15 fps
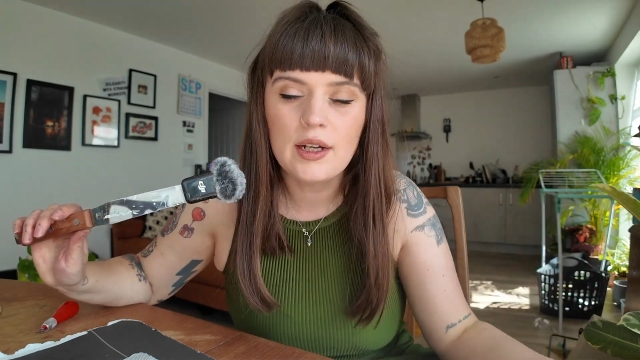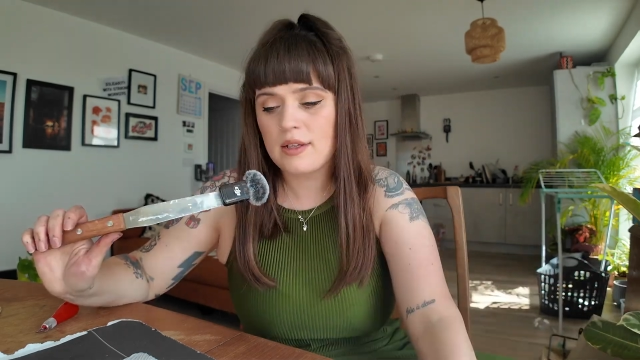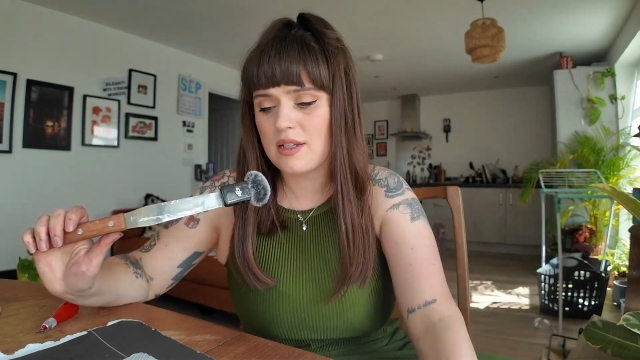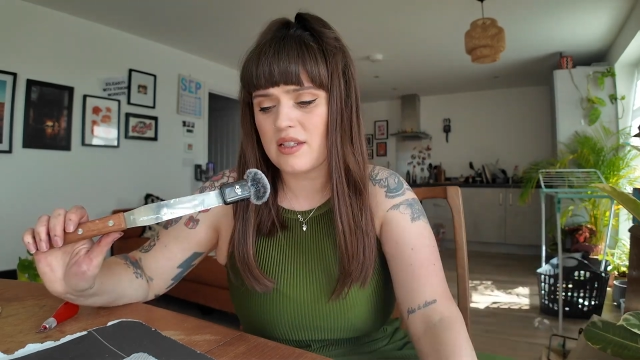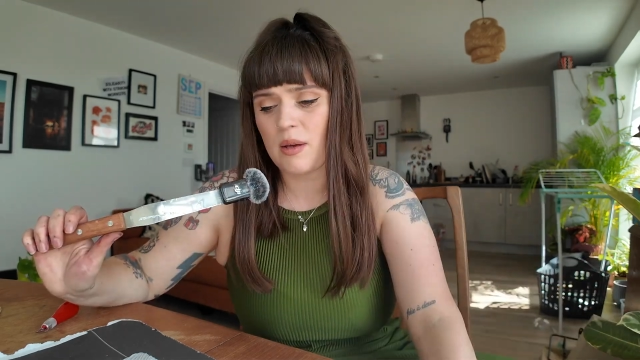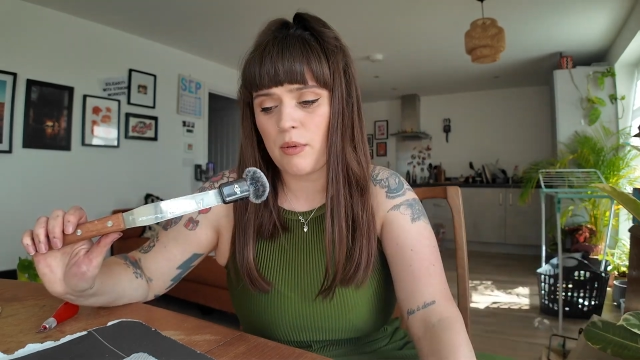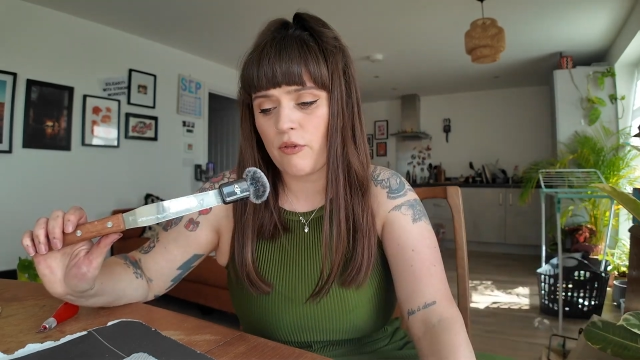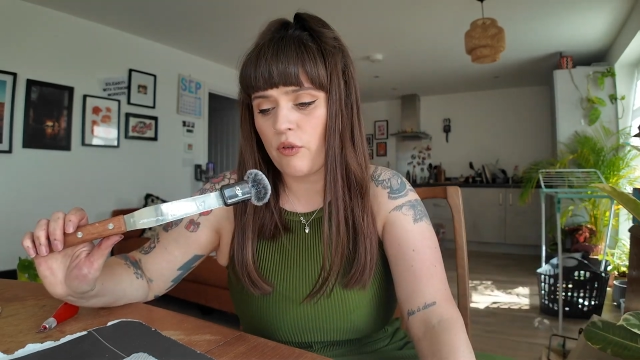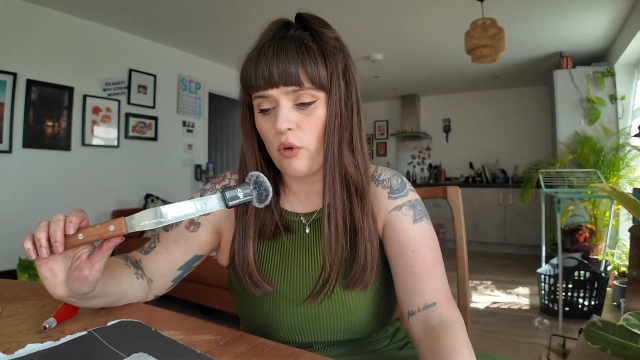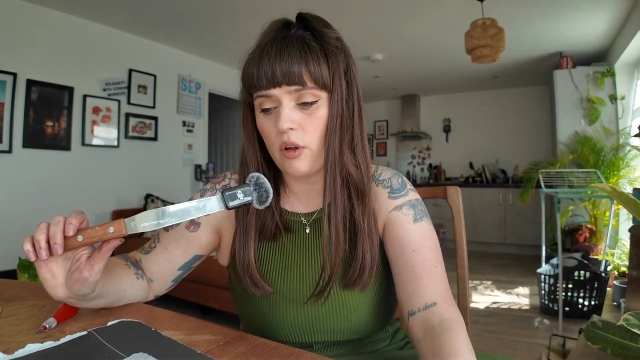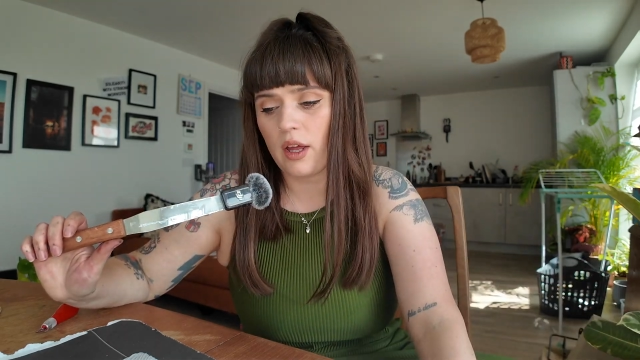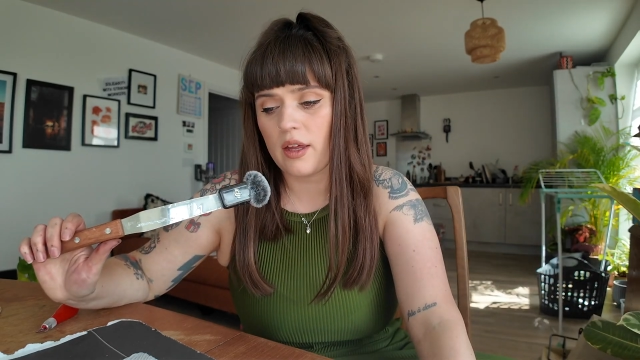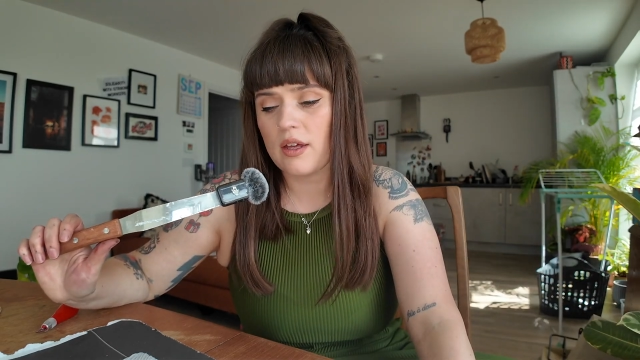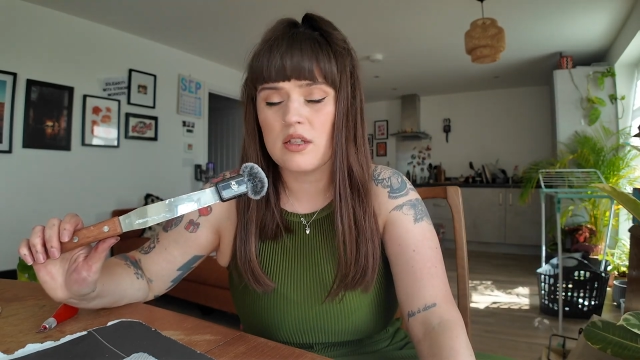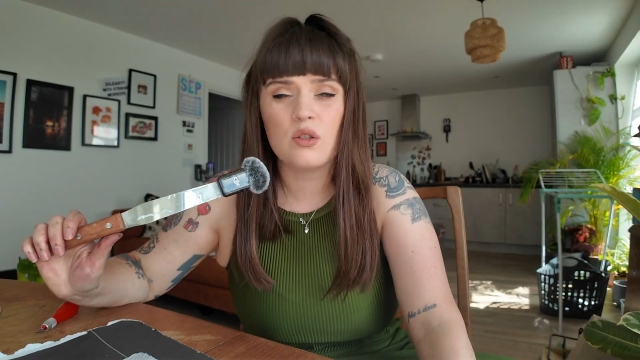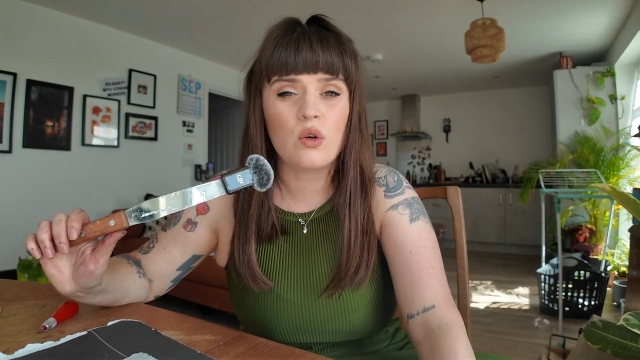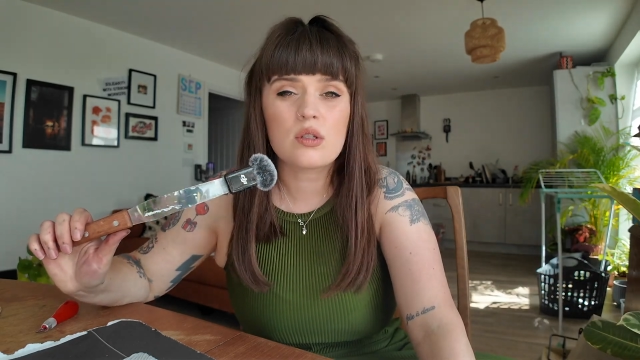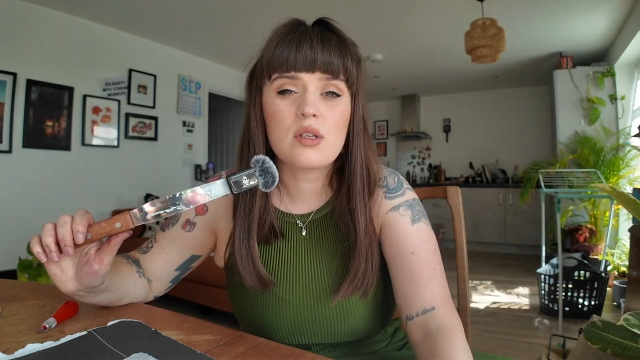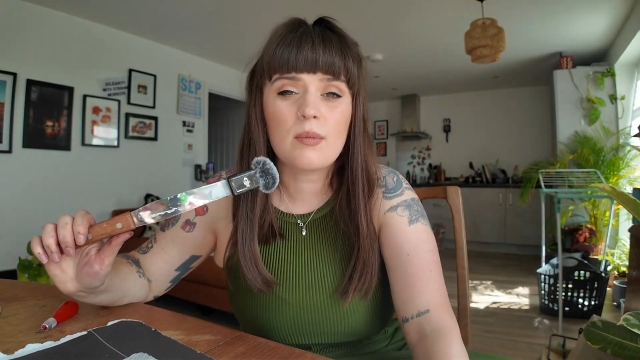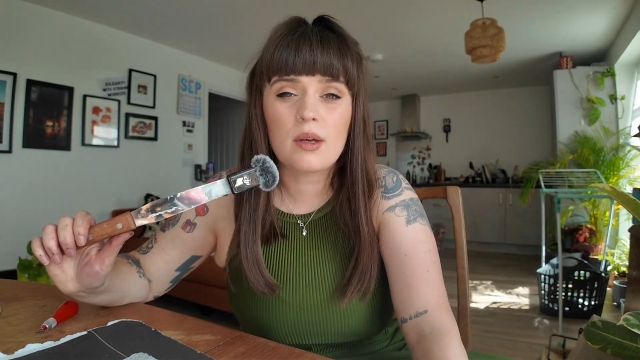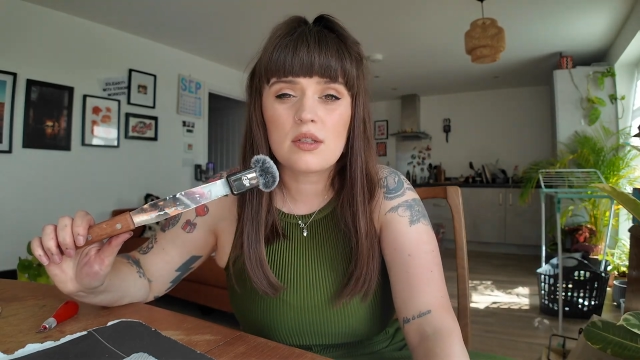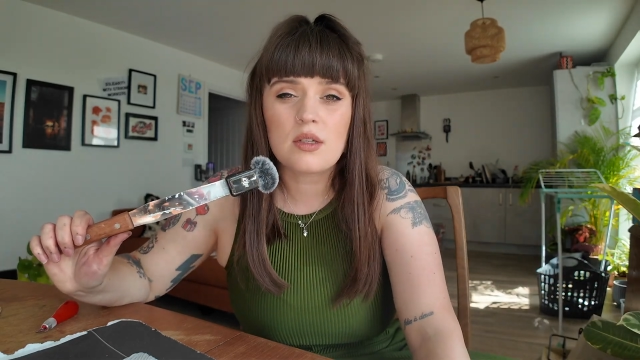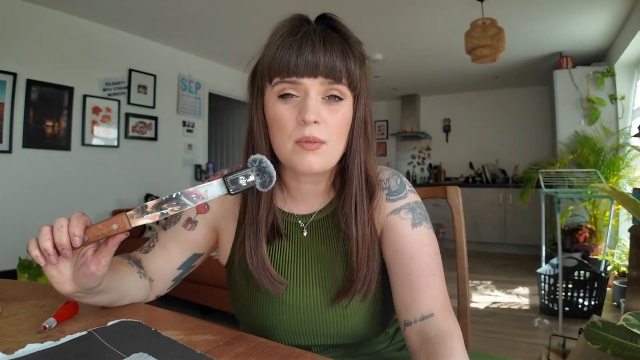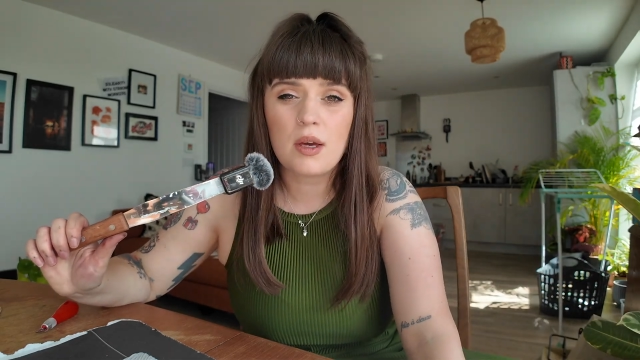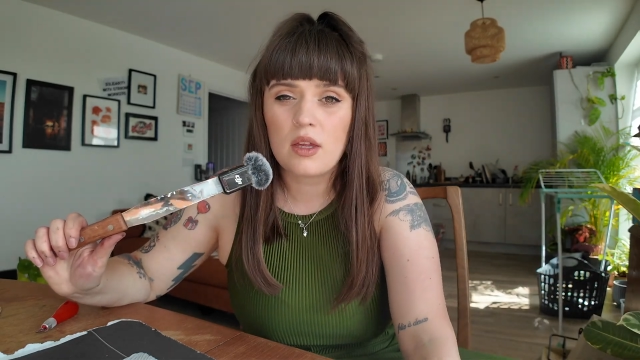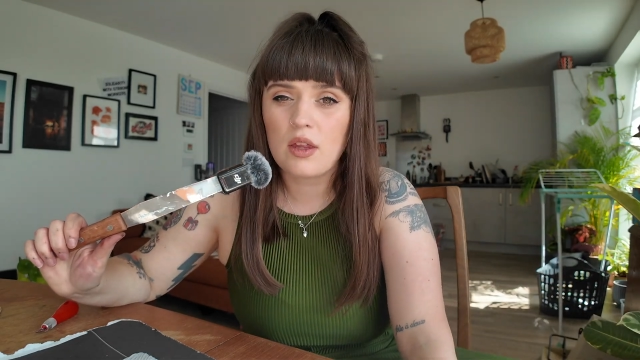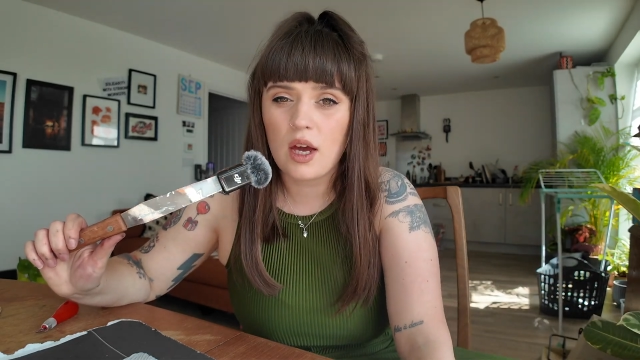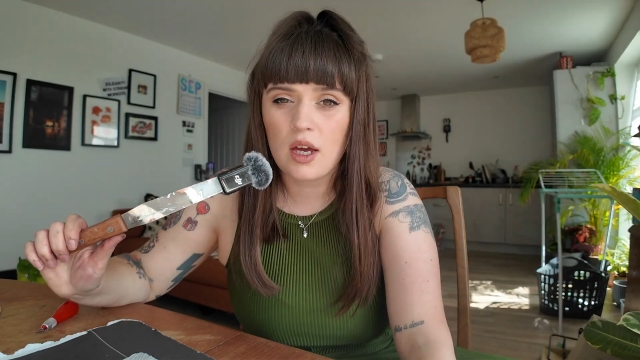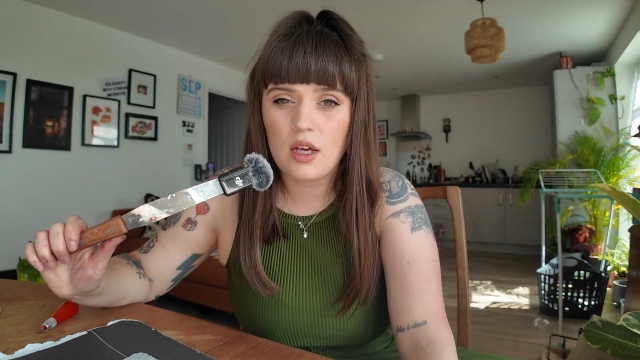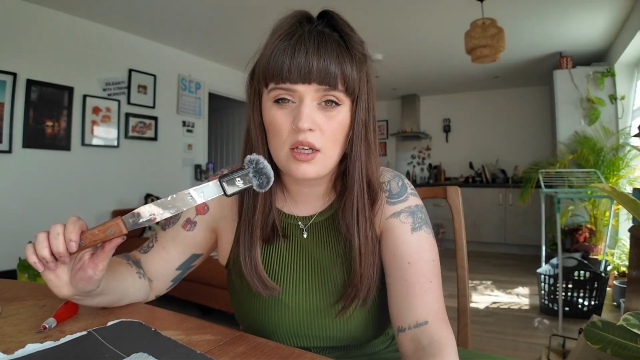As I said before, like it's not something to me
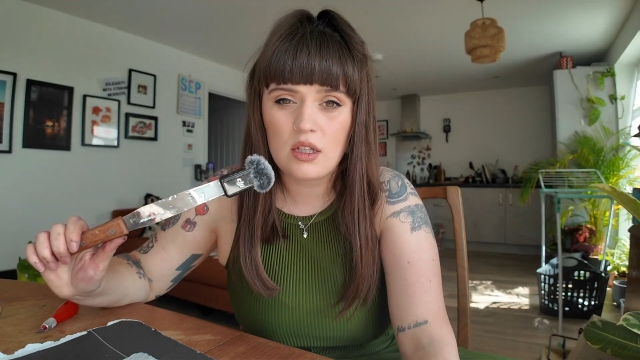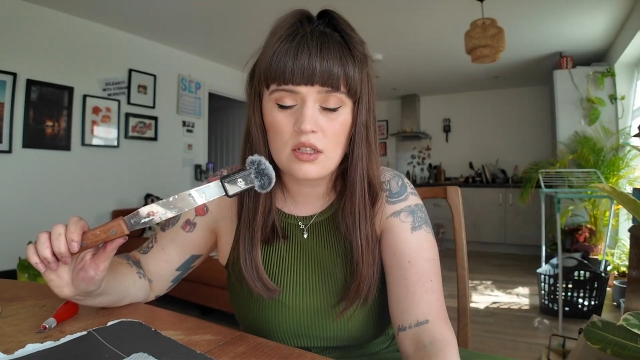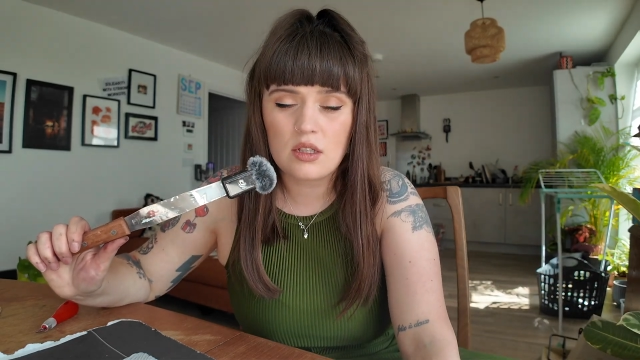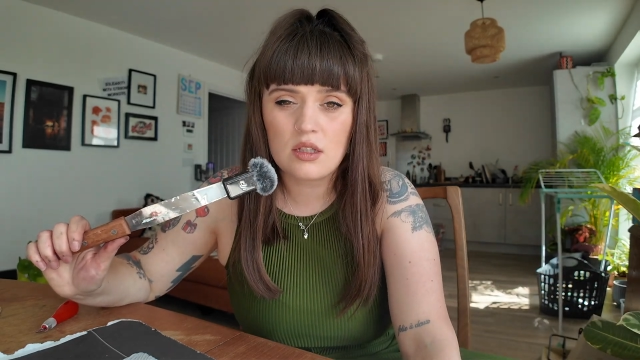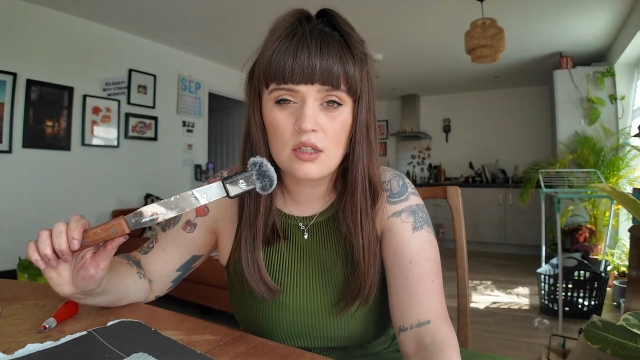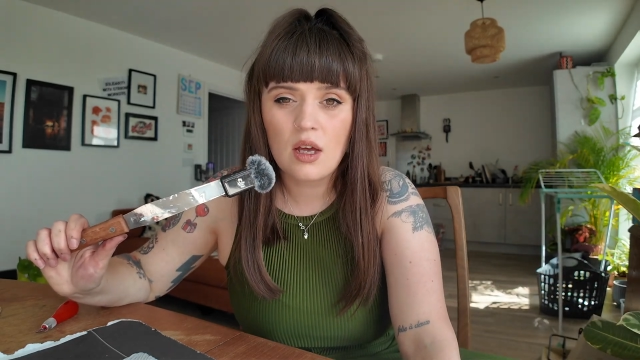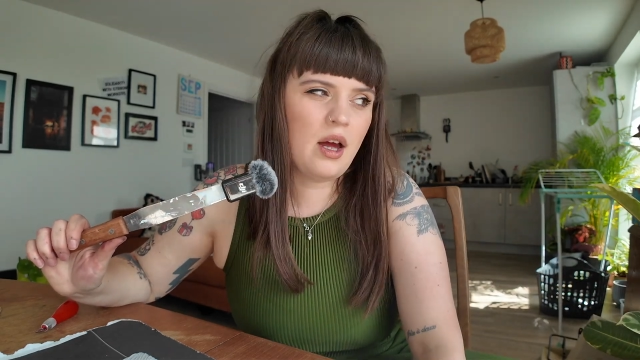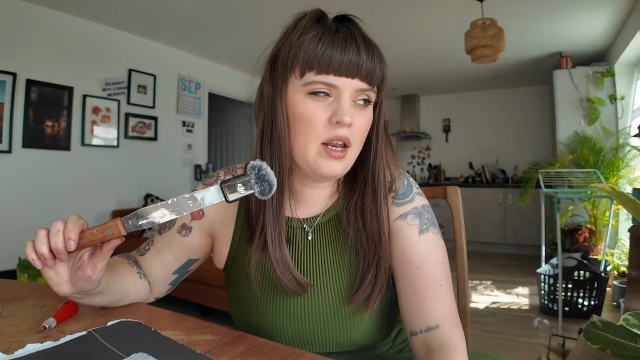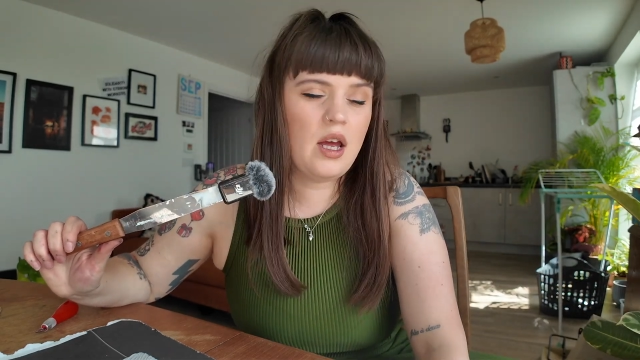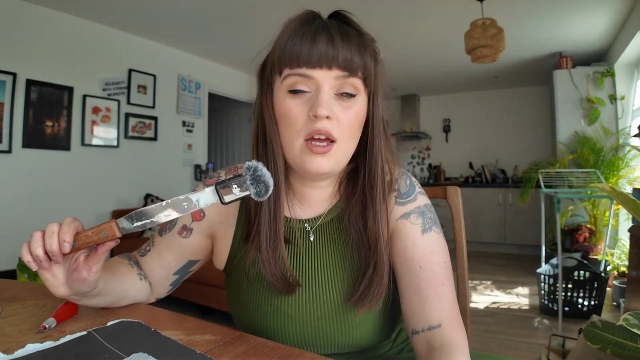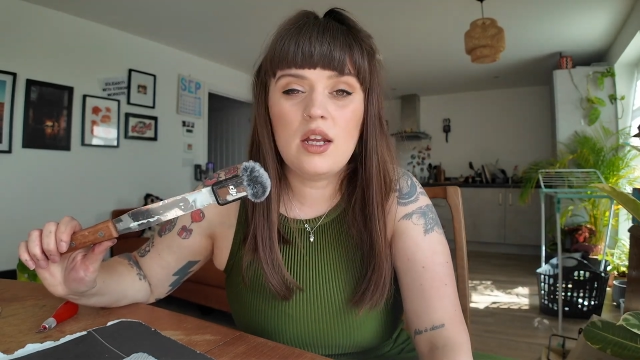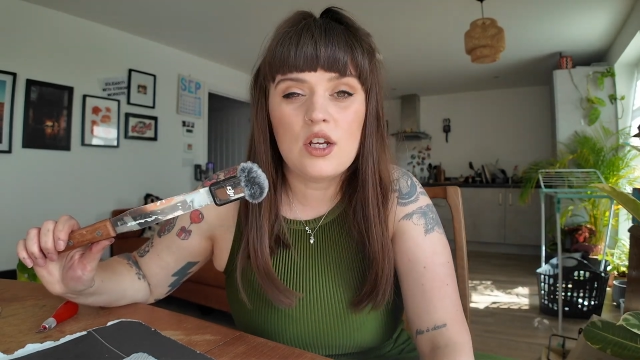that is an